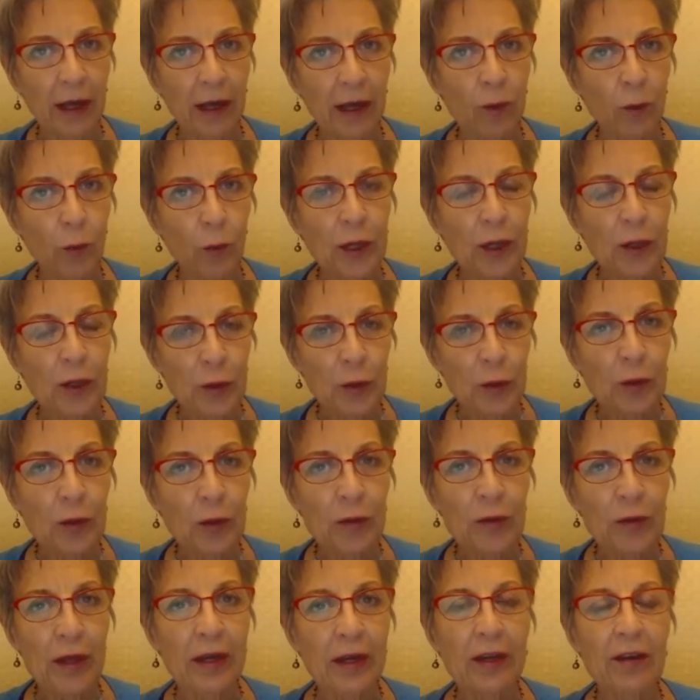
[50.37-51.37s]
and we knew
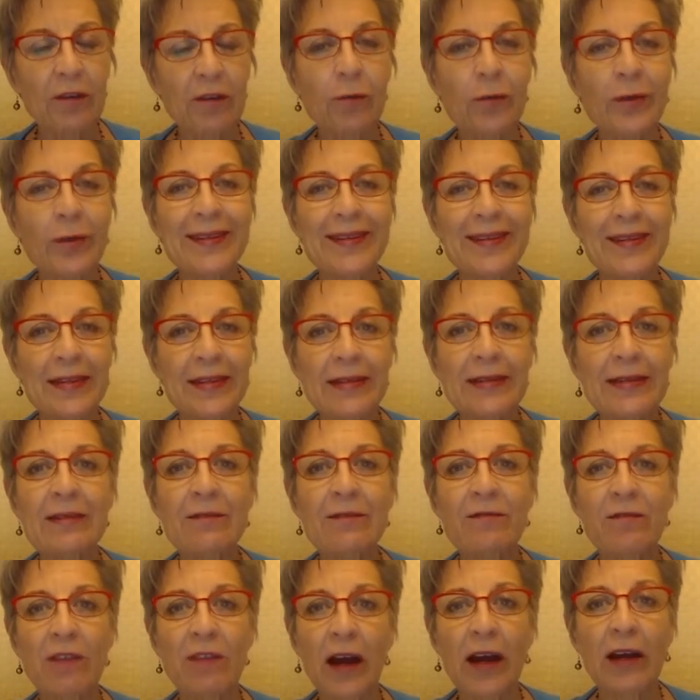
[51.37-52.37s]
that if we
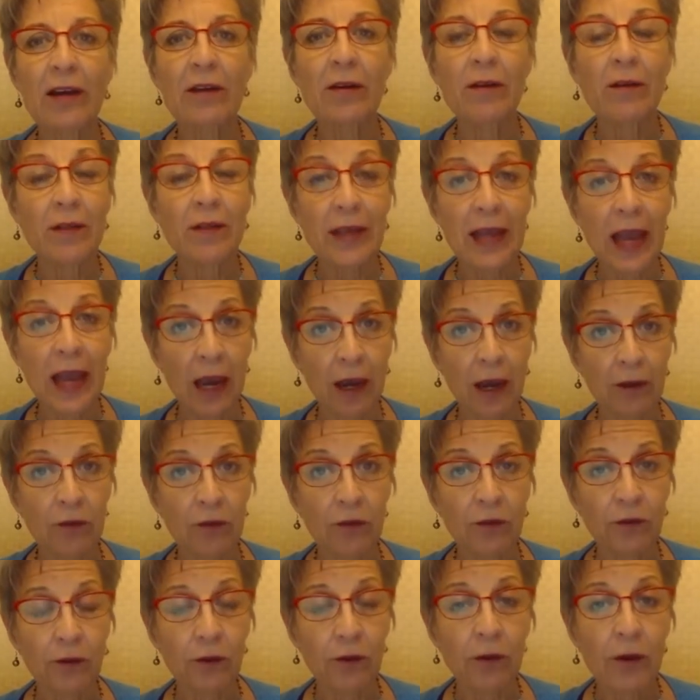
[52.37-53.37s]
didn't find the
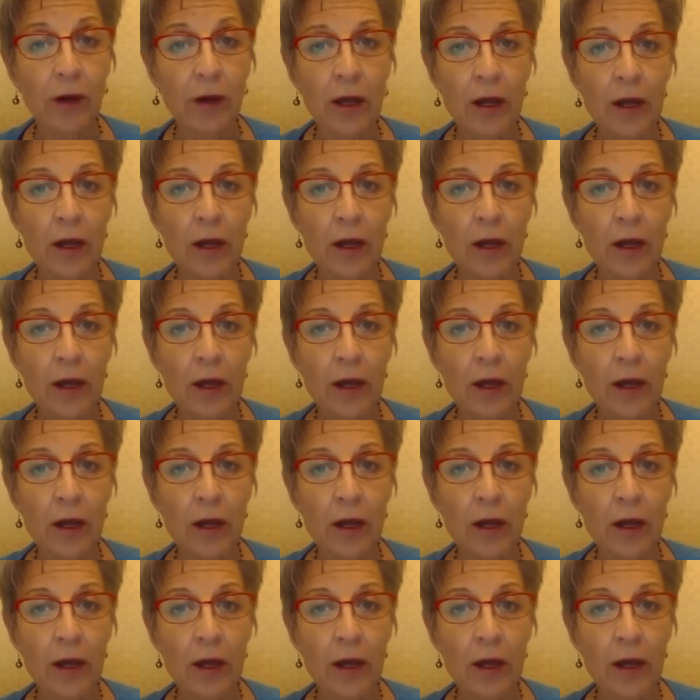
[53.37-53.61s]
answer,